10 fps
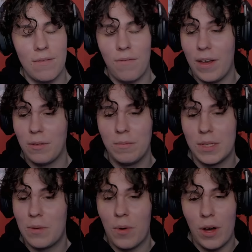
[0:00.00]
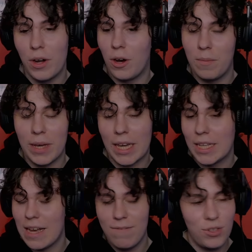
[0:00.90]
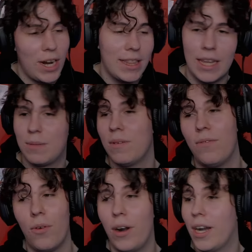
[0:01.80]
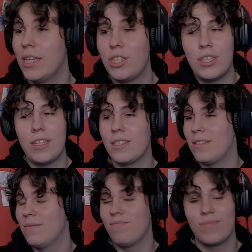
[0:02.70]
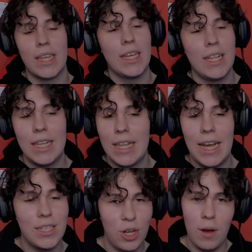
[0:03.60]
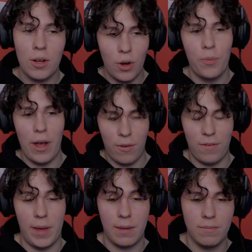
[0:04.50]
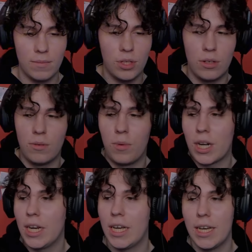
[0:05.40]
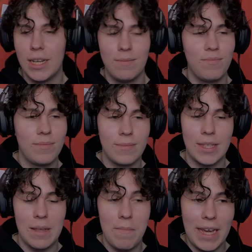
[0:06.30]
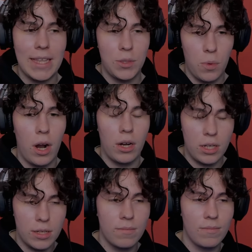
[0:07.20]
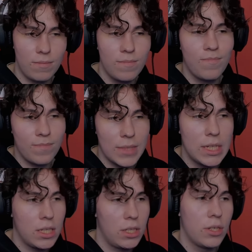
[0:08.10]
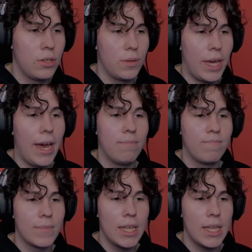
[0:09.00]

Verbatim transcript: films and whatnot, because I've tried this before and it just doesn't, it's not gone well for me. So we're gonna make this work. So yeah,